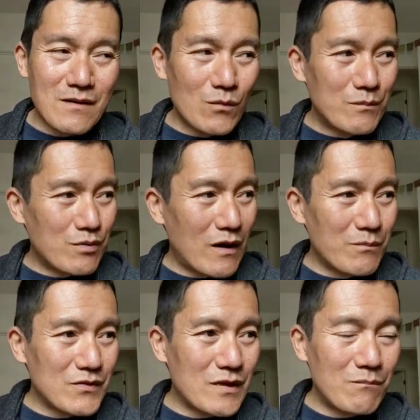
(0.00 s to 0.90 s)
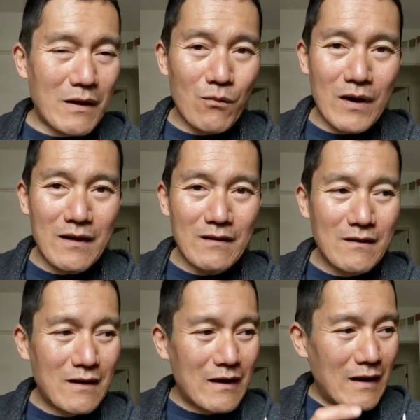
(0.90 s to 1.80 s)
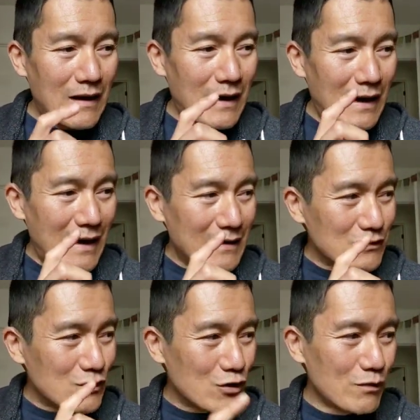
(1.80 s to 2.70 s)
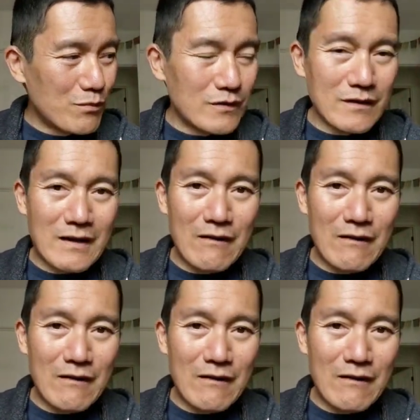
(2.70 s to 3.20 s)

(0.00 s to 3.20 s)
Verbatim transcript: When problems come my way, I interpret it.